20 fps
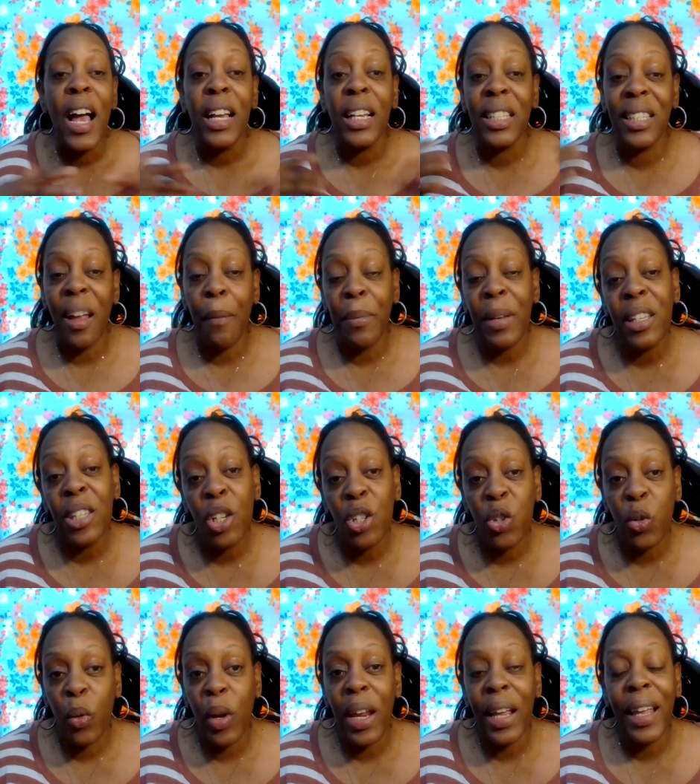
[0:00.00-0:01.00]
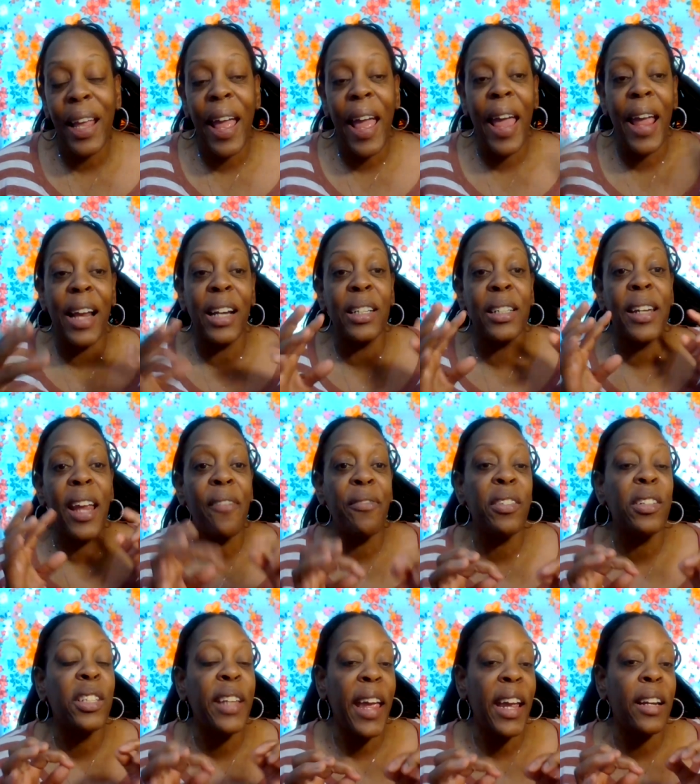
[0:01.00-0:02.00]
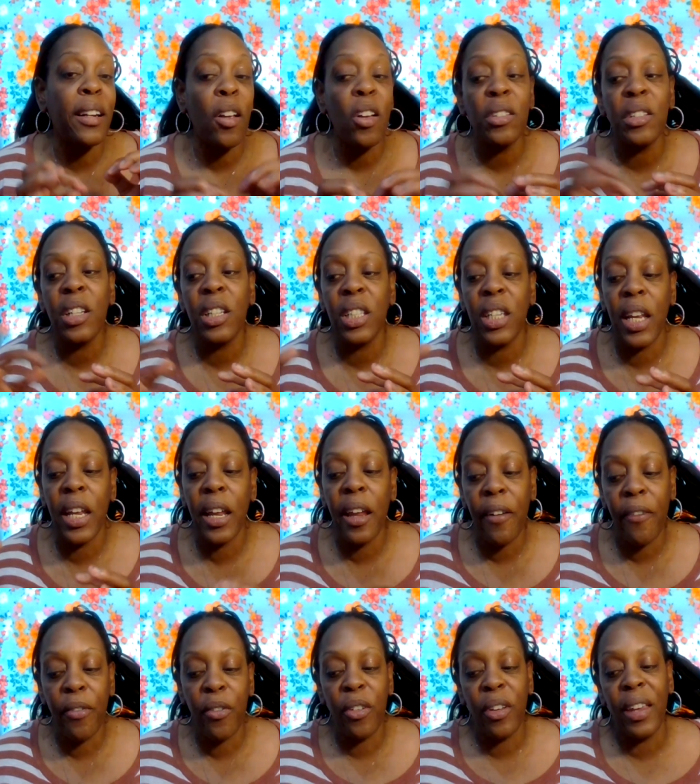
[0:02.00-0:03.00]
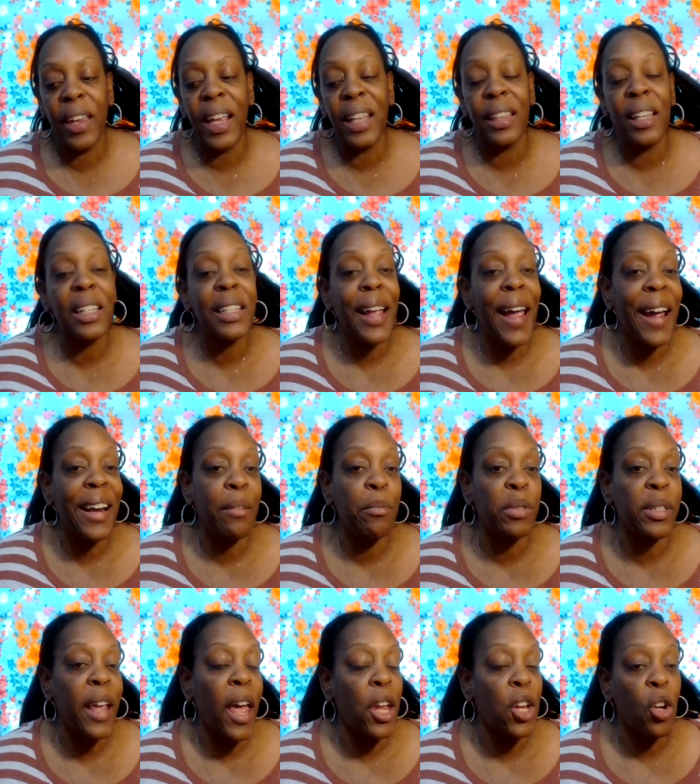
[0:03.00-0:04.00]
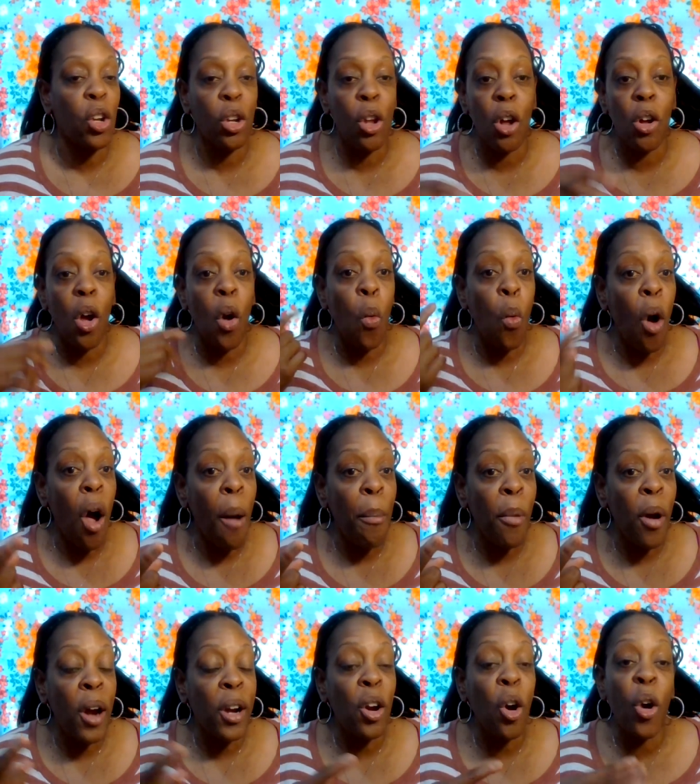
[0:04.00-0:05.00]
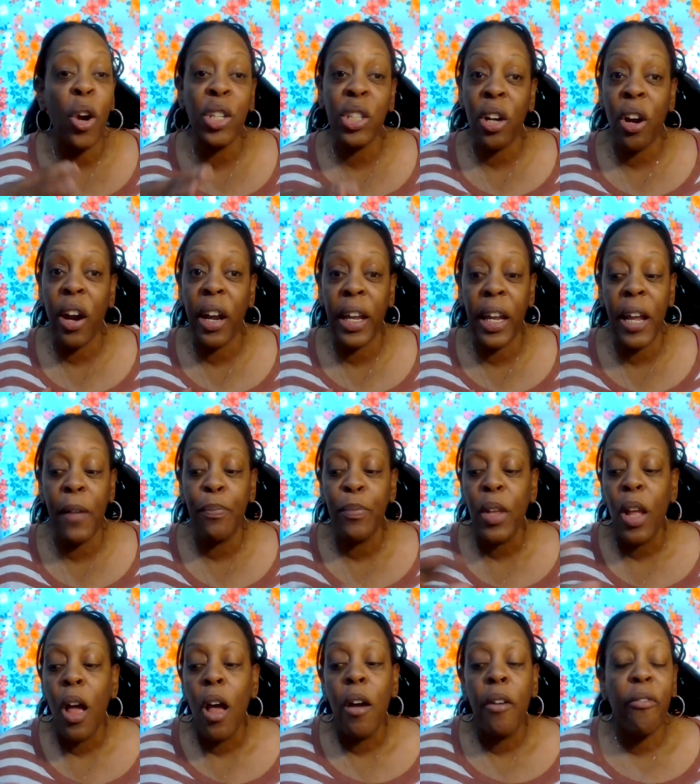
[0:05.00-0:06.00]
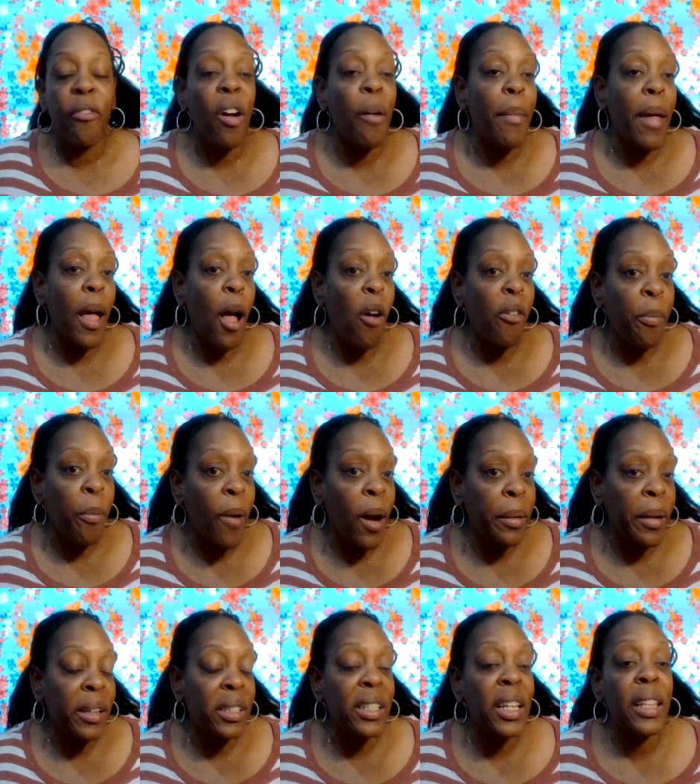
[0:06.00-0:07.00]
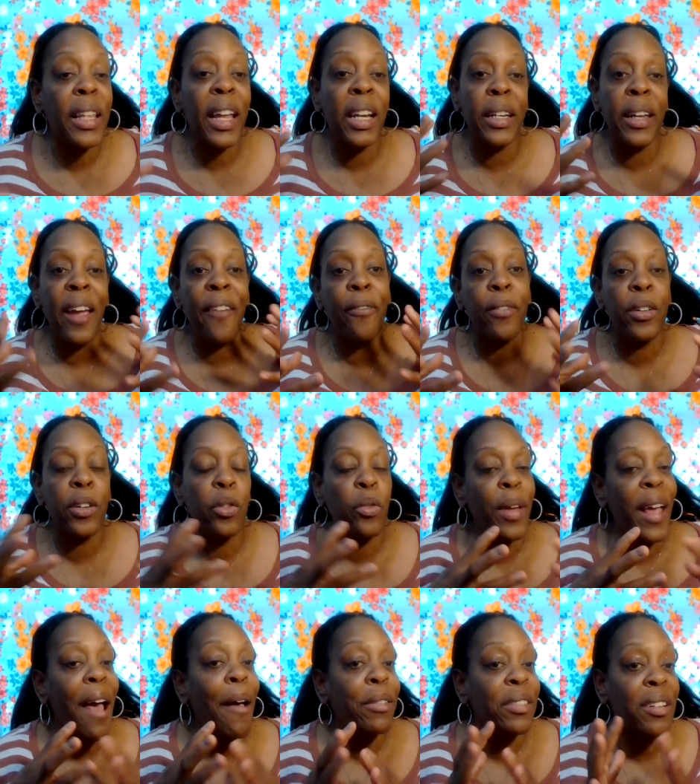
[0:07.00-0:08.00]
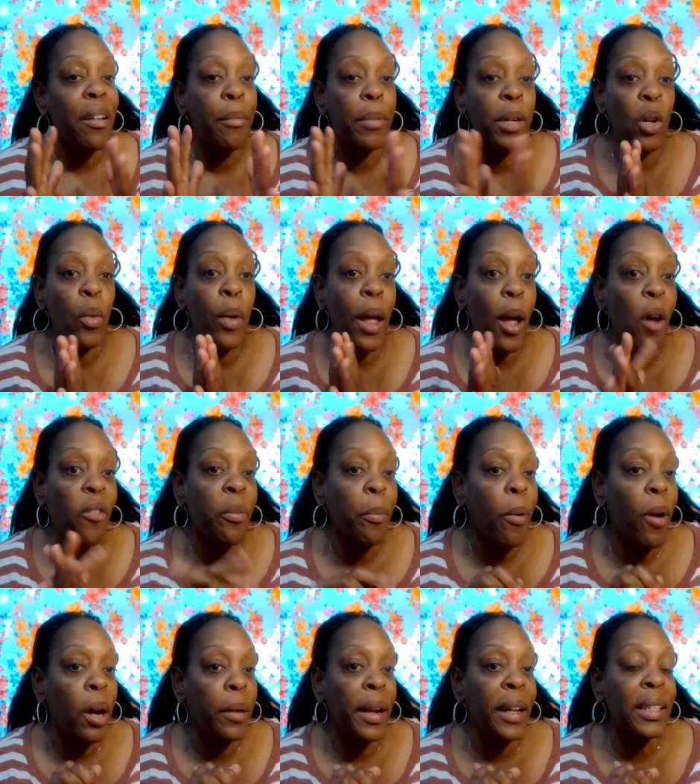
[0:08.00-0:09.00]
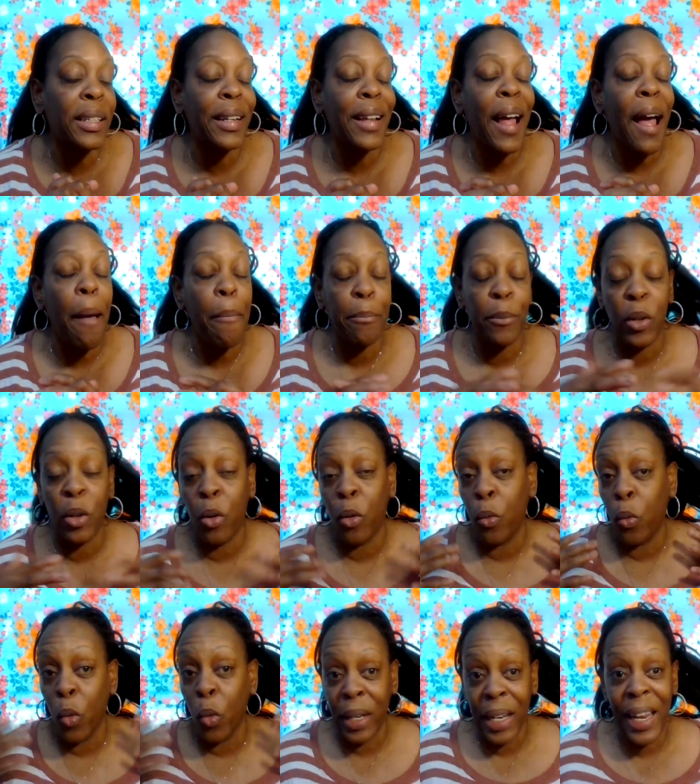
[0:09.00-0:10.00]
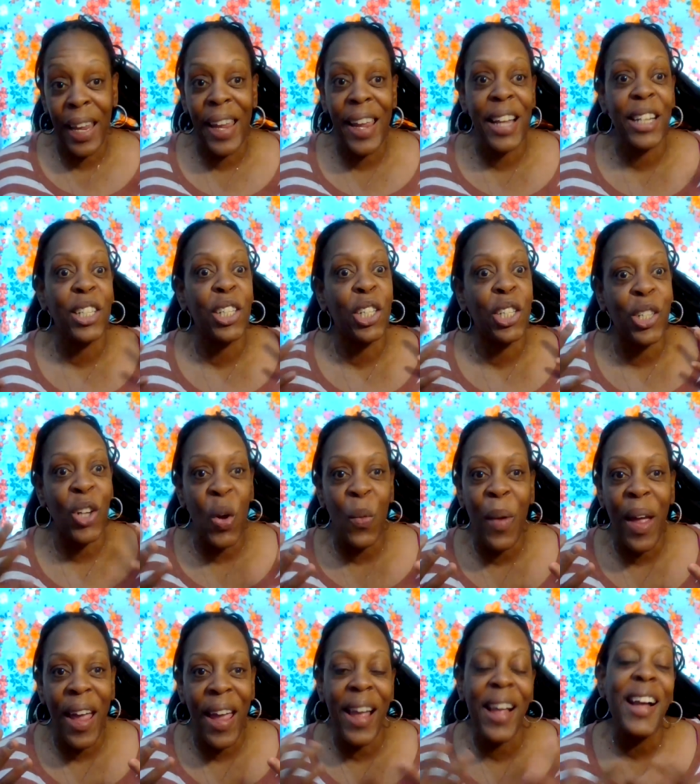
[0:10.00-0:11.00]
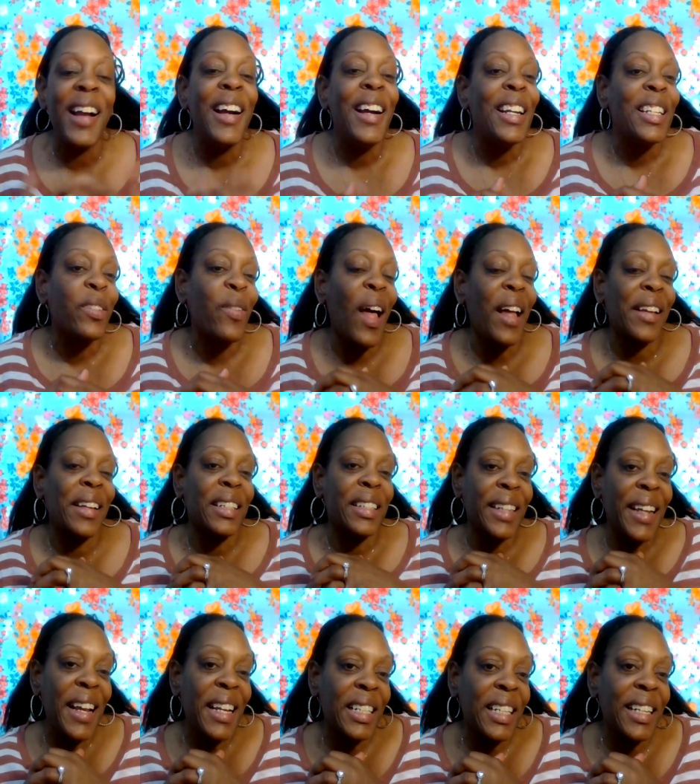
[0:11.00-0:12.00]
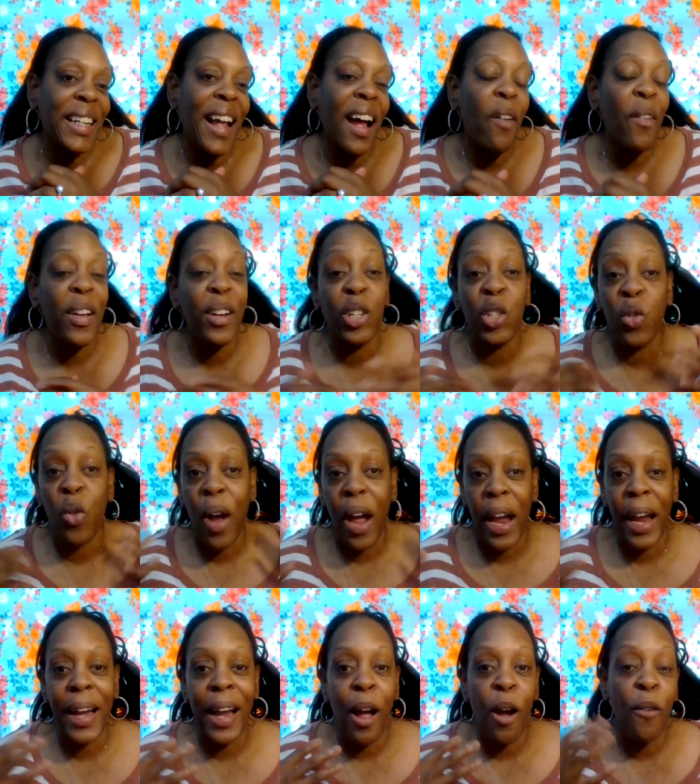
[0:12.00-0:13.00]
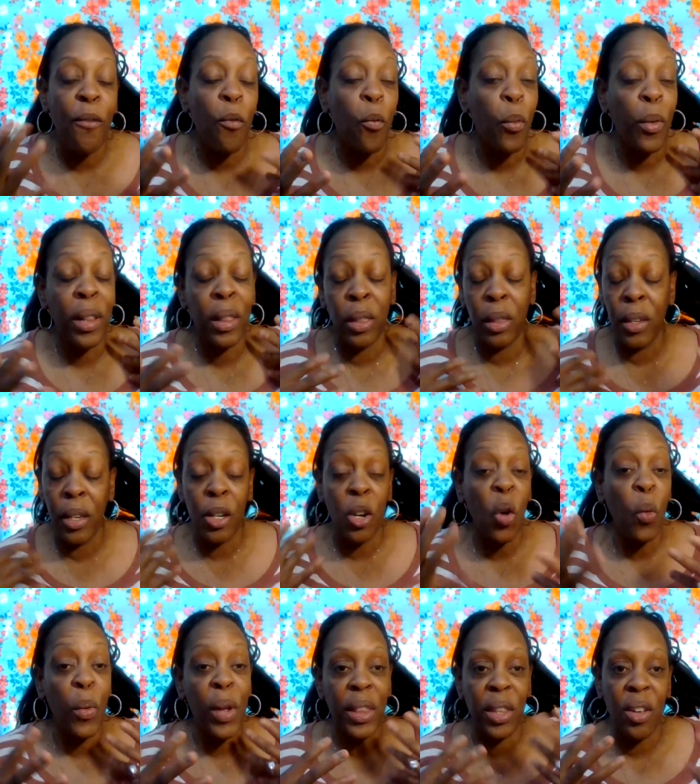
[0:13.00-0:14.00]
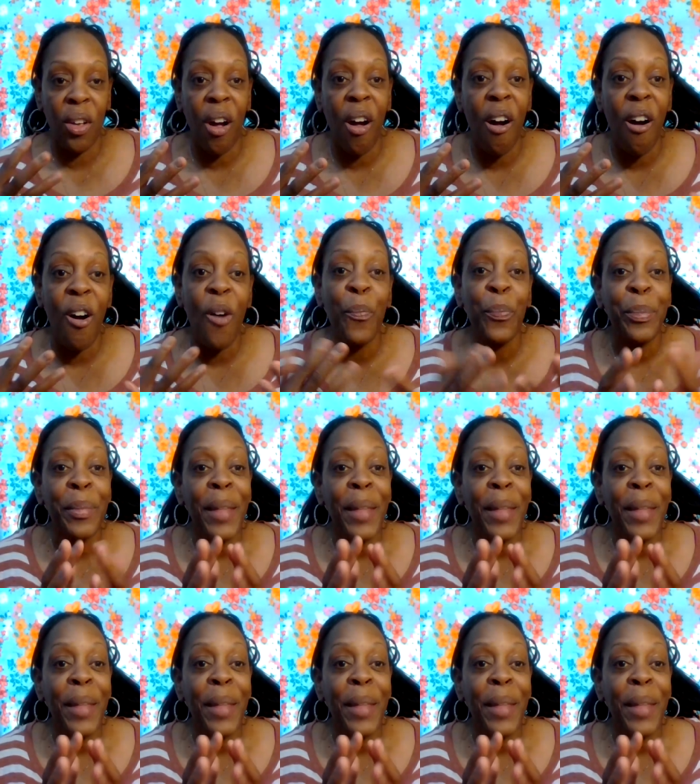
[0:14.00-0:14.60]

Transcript: something to drink, and definitely take notes to see if you get these items at your local Walmart or Target from e.l.f. products. And they definitely do have some new e.l.f. products that I'm want to get so bad so I can test it out and try it out with you know with you all